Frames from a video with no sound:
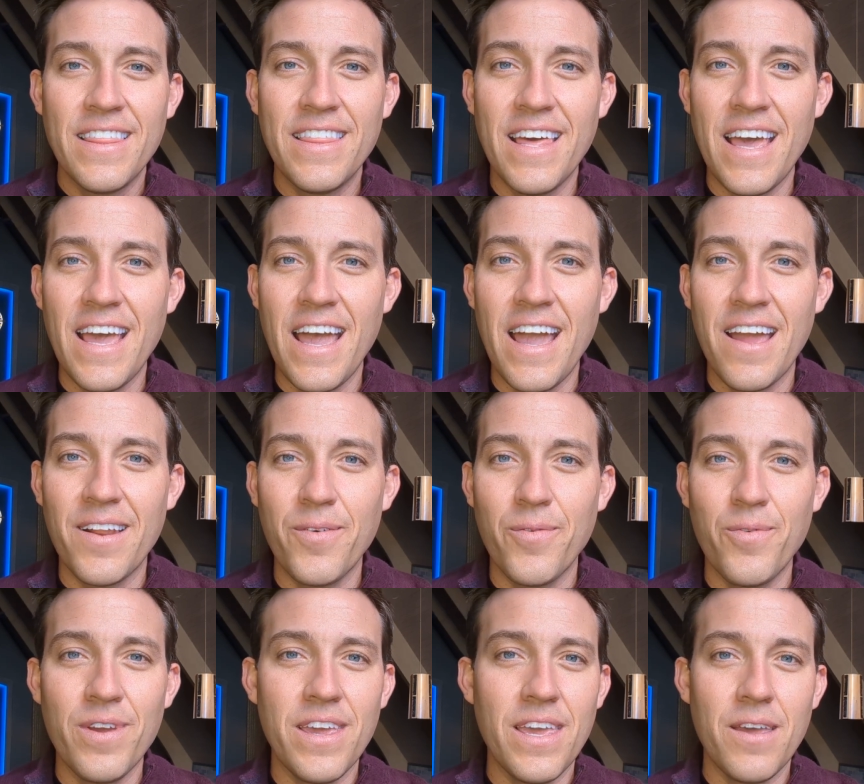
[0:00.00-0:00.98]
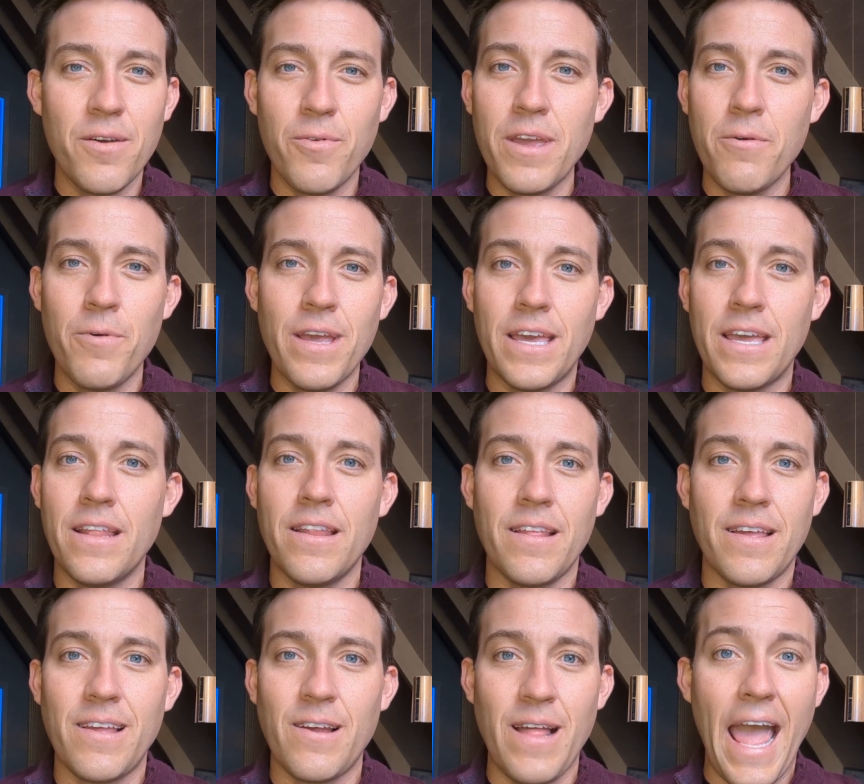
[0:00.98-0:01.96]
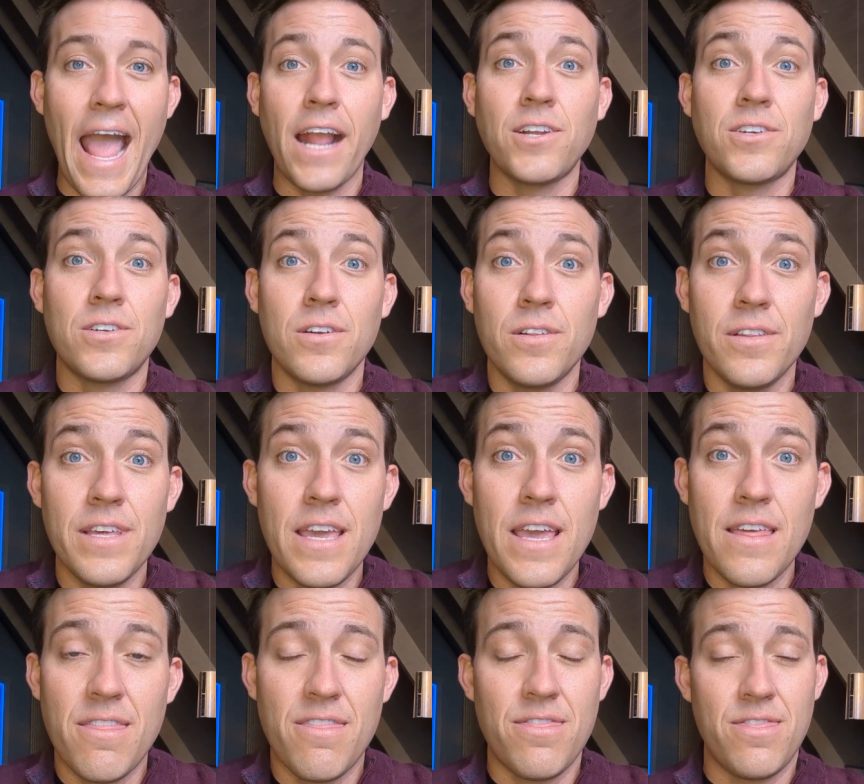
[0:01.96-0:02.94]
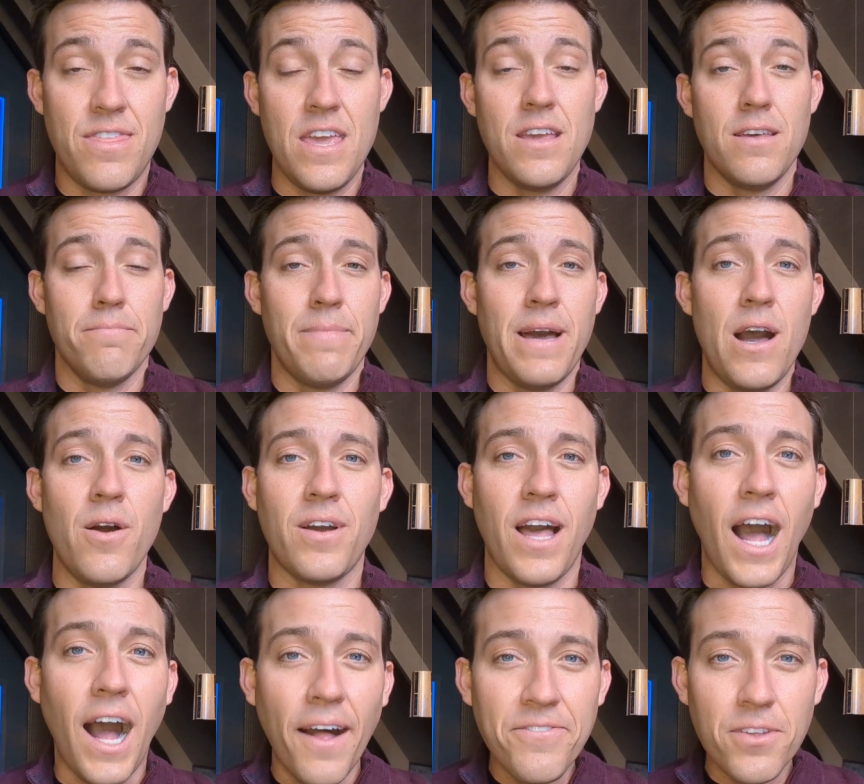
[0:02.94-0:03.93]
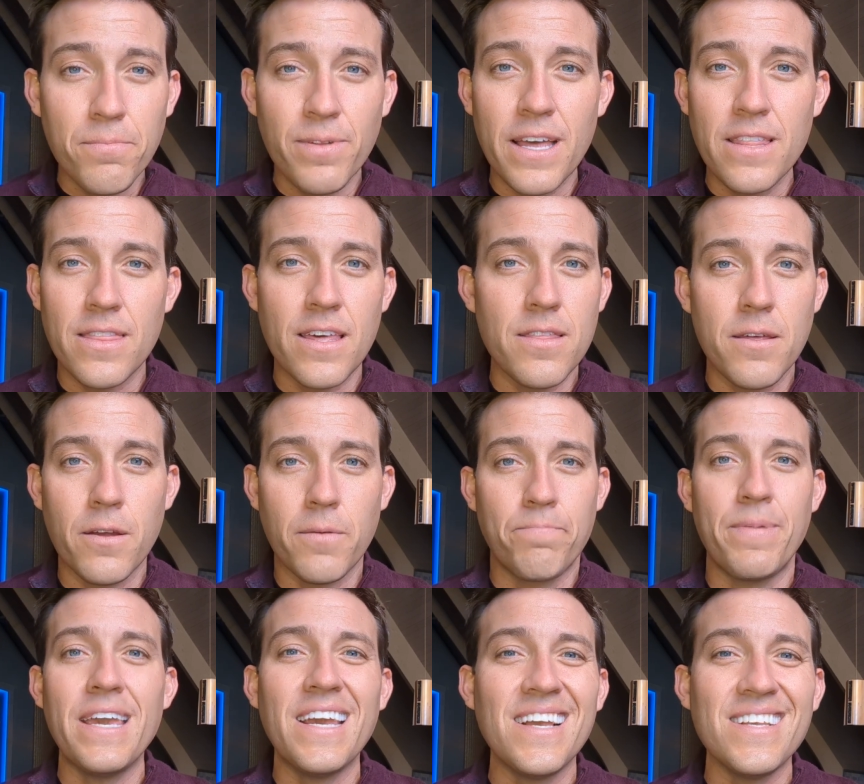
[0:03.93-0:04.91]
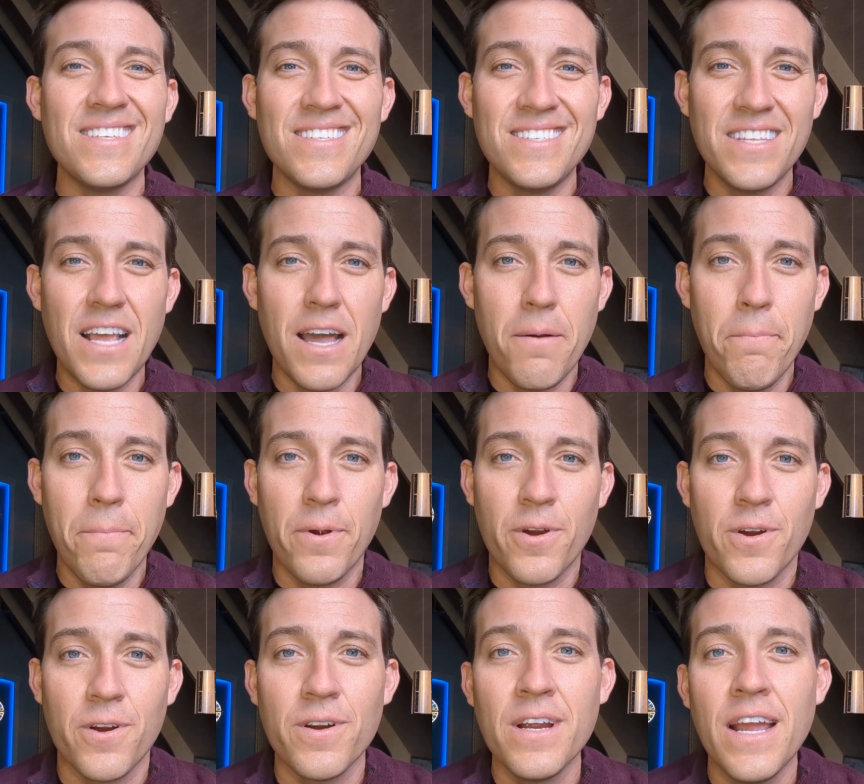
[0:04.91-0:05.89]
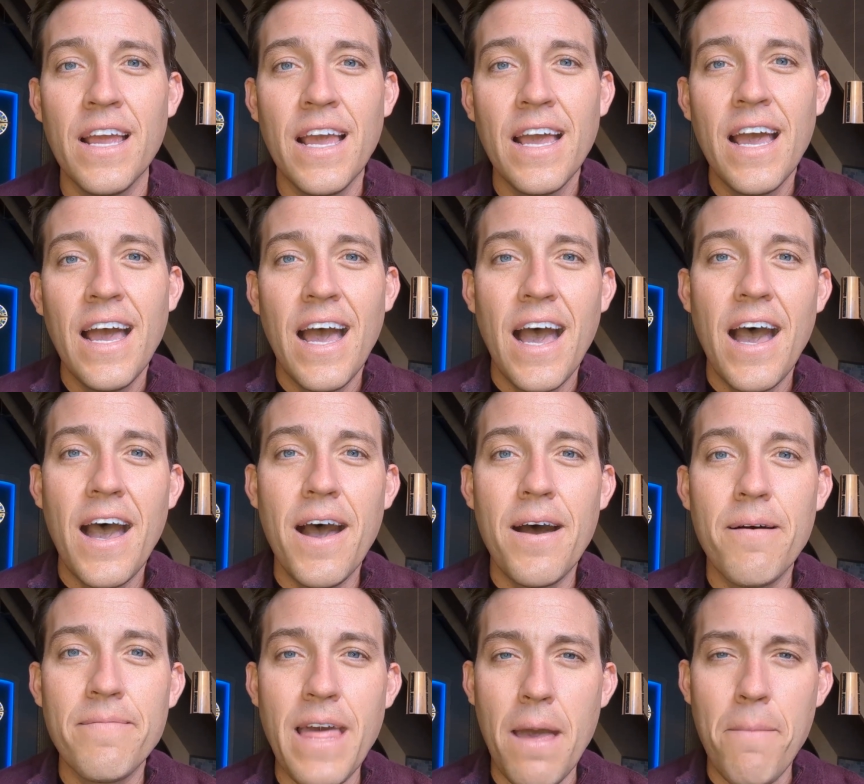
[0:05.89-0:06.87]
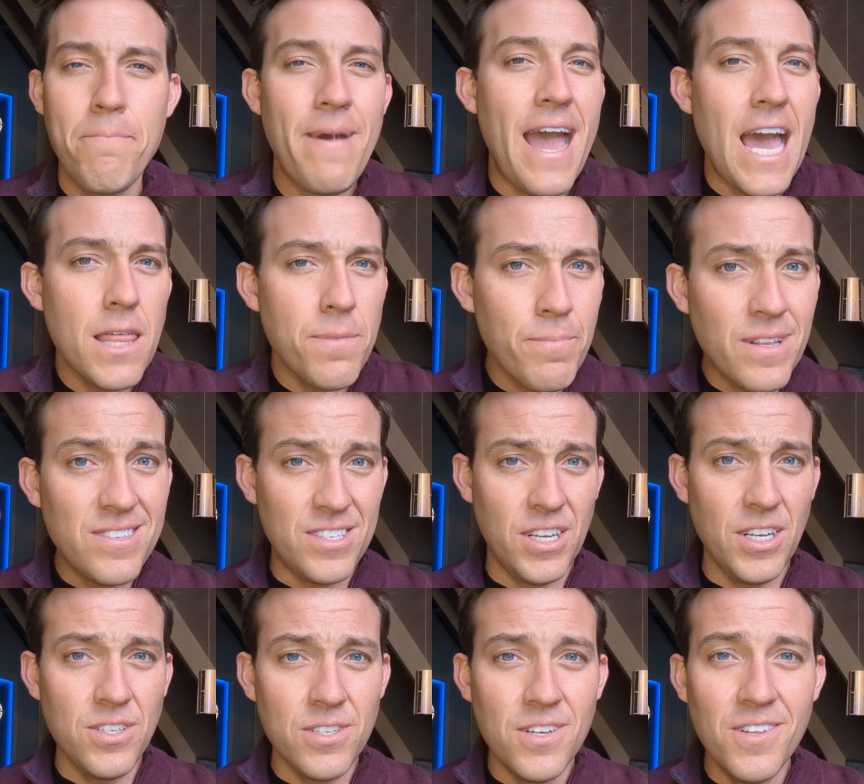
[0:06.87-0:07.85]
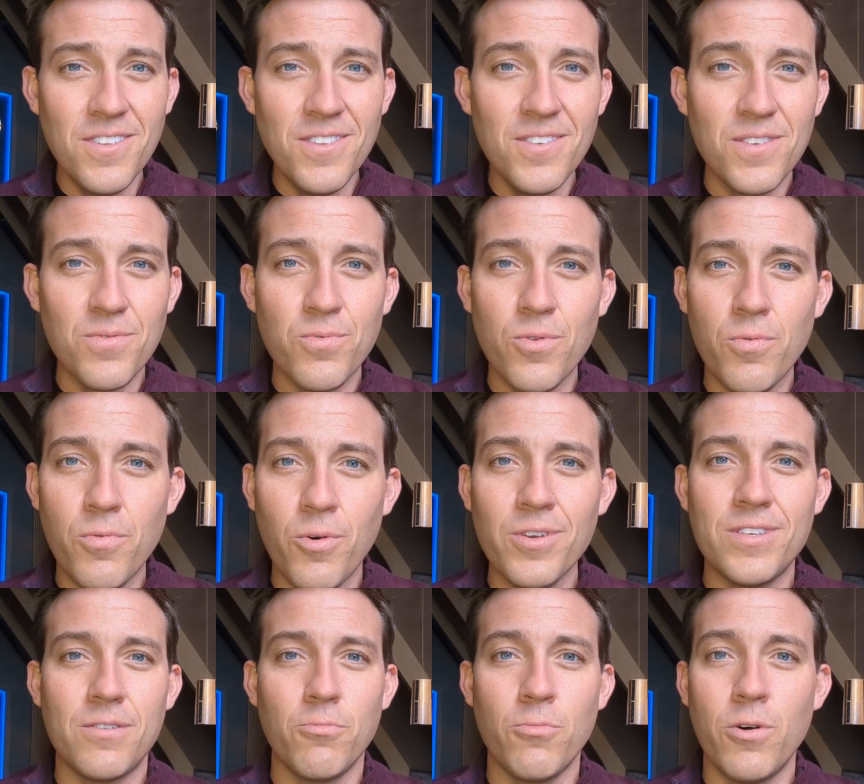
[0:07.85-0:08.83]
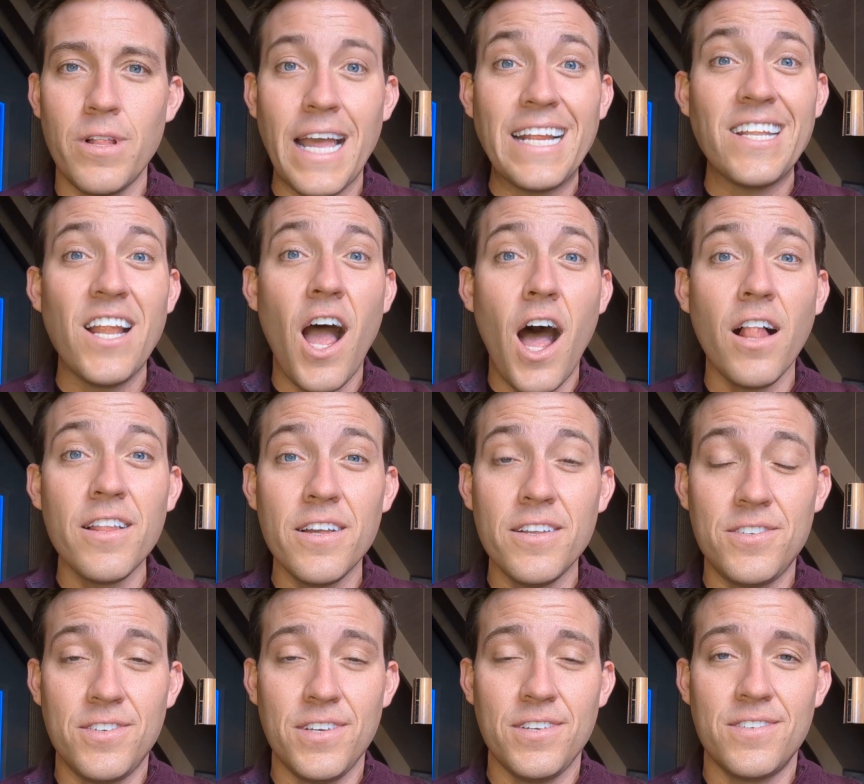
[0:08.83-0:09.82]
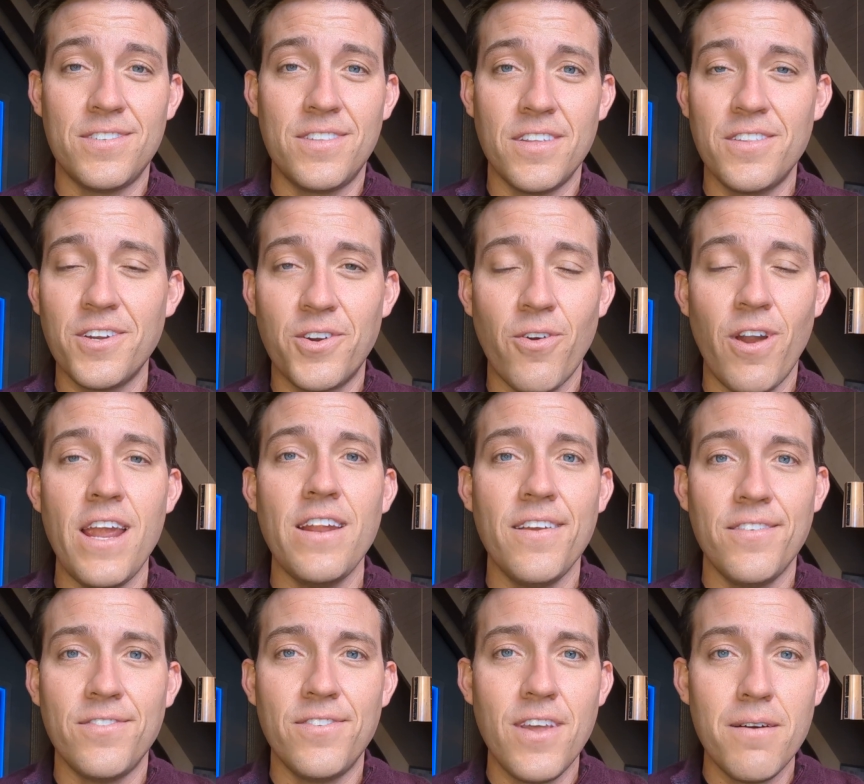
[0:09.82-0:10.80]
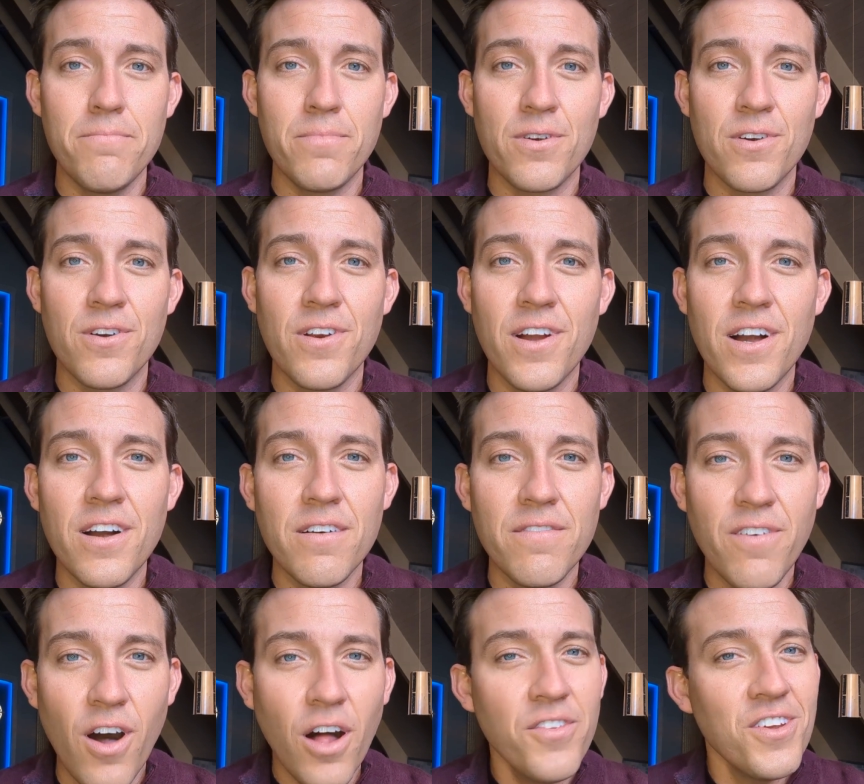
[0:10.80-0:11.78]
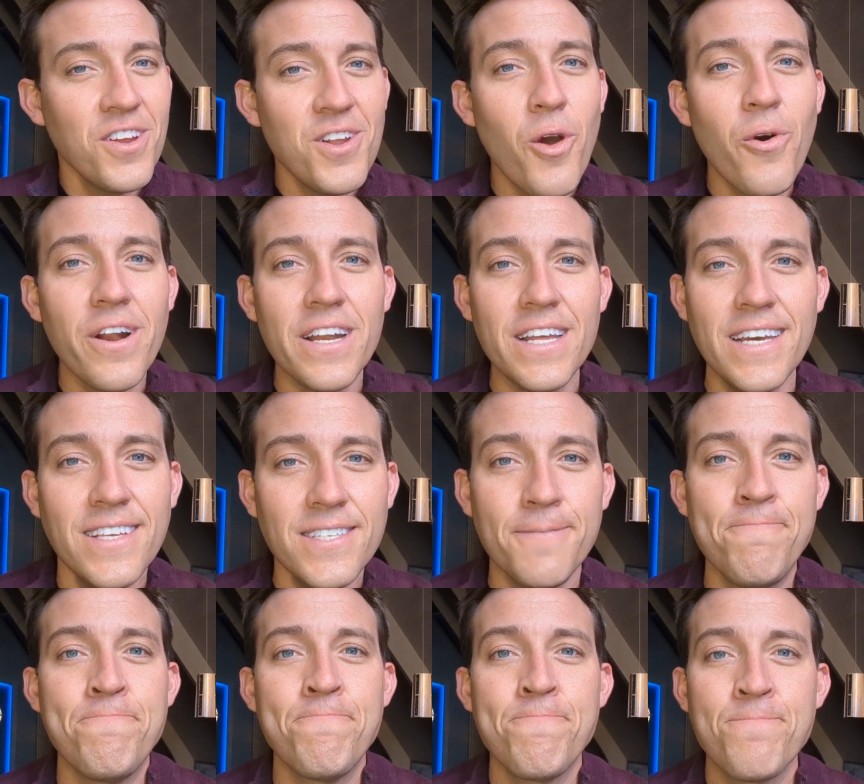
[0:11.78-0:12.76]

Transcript: that we, we, we can actually think about, contemplate, the, the biggest number um, that mathematicians will, will, will acknowledge is the greatest number of all. Do you know what it is?